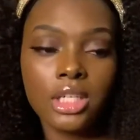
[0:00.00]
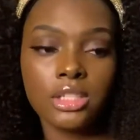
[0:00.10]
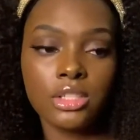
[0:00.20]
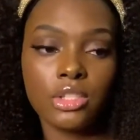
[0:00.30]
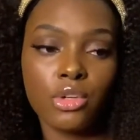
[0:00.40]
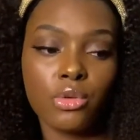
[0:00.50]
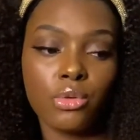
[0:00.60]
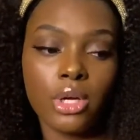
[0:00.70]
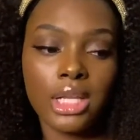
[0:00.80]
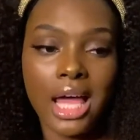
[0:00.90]

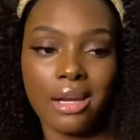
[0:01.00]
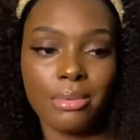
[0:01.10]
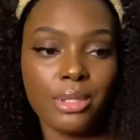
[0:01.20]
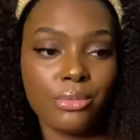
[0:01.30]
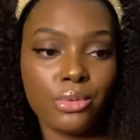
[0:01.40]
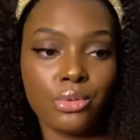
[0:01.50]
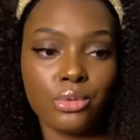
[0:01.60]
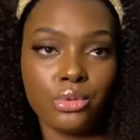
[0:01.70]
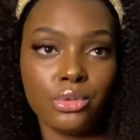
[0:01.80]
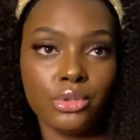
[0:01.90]
So a lot of
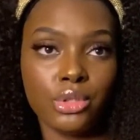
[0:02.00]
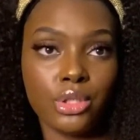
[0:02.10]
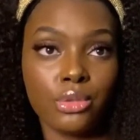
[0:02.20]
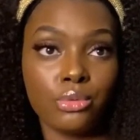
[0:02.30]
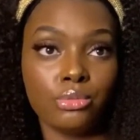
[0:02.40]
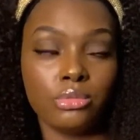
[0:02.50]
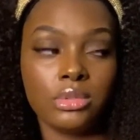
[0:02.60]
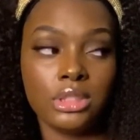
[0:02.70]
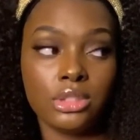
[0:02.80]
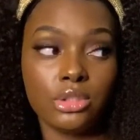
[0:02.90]
people, you
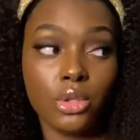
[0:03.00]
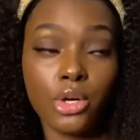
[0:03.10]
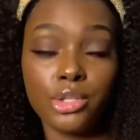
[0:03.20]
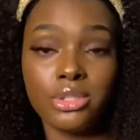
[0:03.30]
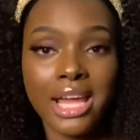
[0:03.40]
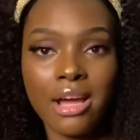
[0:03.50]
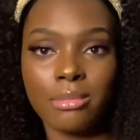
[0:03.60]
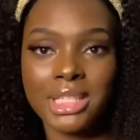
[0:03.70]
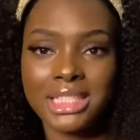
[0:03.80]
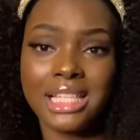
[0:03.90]
know, tore you down
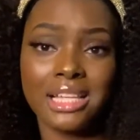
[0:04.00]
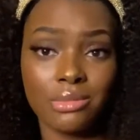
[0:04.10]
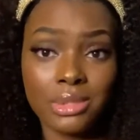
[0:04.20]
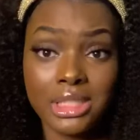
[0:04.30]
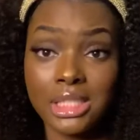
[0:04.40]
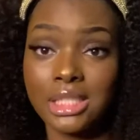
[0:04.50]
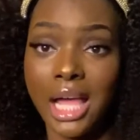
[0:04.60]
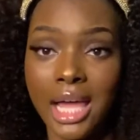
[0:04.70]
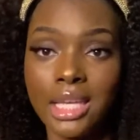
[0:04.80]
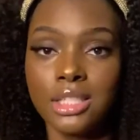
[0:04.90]
because that's what
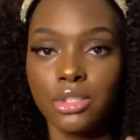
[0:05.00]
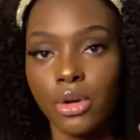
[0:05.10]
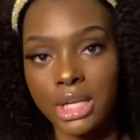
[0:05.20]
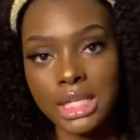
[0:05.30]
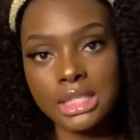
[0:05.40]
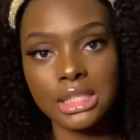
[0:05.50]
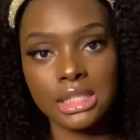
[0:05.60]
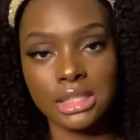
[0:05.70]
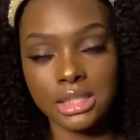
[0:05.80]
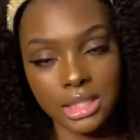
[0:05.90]
society taught us,
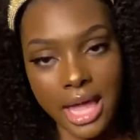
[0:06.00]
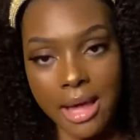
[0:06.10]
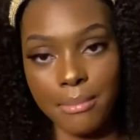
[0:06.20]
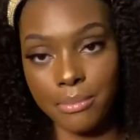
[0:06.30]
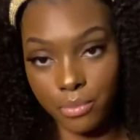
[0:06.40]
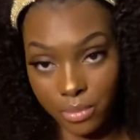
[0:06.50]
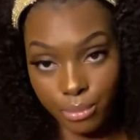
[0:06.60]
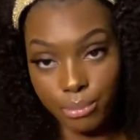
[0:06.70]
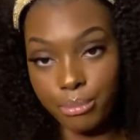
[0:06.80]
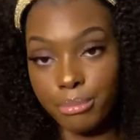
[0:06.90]
is that
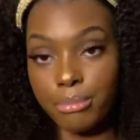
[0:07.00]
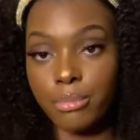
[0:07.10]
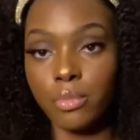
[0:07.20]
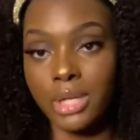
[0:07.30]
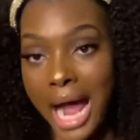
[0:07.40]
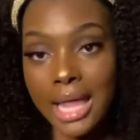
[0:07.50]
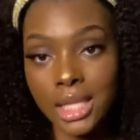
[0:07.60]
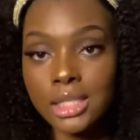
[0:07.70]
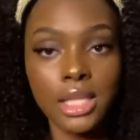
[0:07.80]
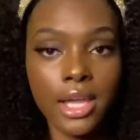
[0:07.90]
what I
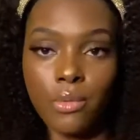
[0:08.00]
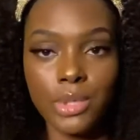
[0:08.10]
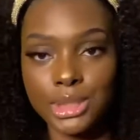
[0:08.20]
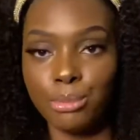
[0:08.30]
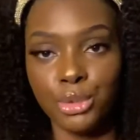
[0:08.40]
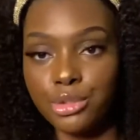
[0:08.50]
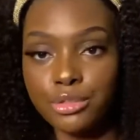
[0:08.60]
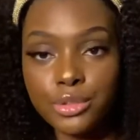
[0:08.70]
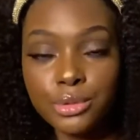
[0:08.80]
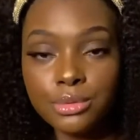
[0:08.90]
looked like wasn't beautiful.